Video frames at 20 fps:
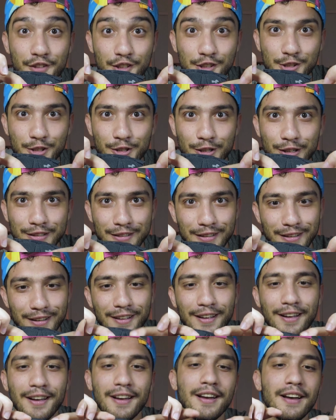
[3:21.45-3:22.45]
feels good.
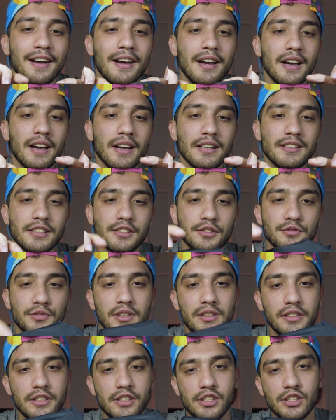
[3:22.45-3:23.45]
It has a
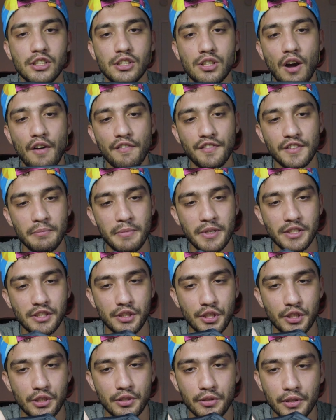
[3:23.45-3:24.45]
really soft
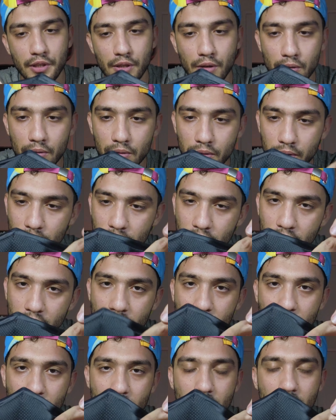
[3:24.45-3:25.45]
material.
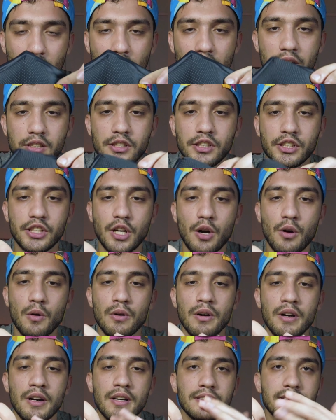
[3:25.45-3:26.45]

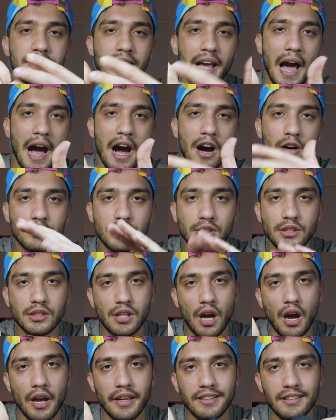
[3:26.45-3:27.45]
So the
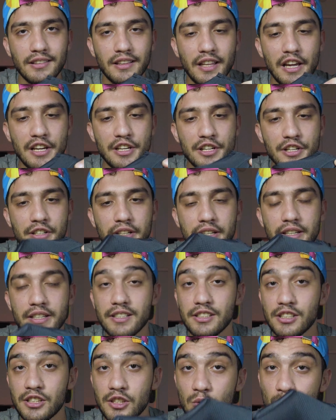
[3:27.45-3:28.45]
outside layer
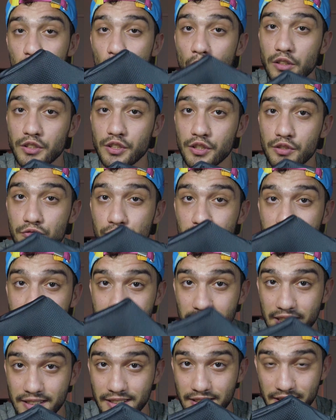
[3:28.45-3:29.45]
is water
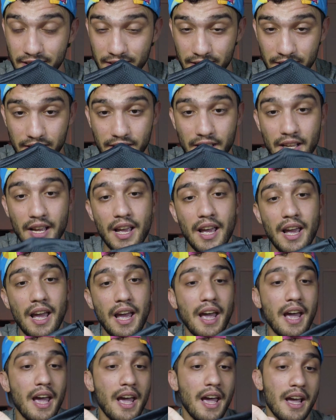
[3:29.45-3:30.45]
resistant
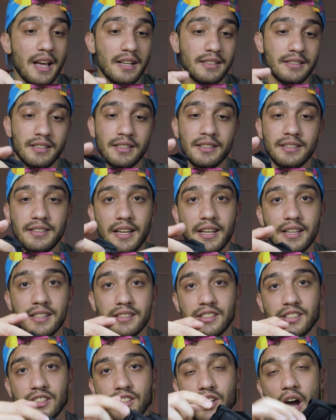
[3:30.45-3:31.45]
and the
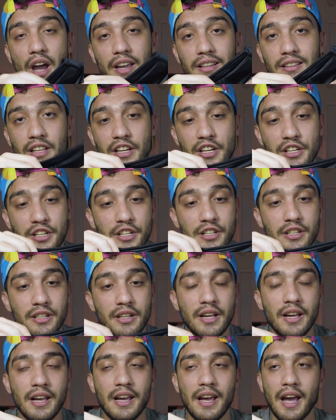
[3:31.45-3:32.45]
inside
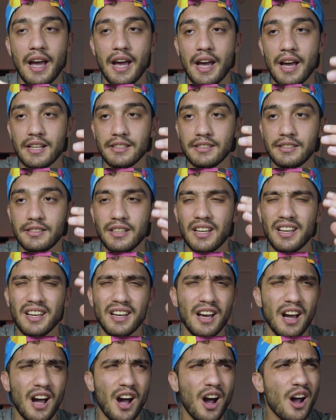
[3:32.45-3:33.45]
layer has
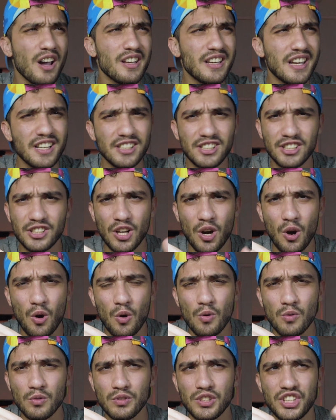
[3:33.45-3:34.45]

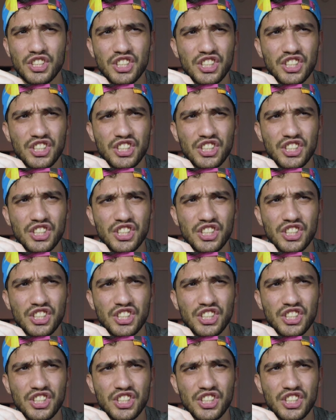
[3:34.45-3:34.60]
ISO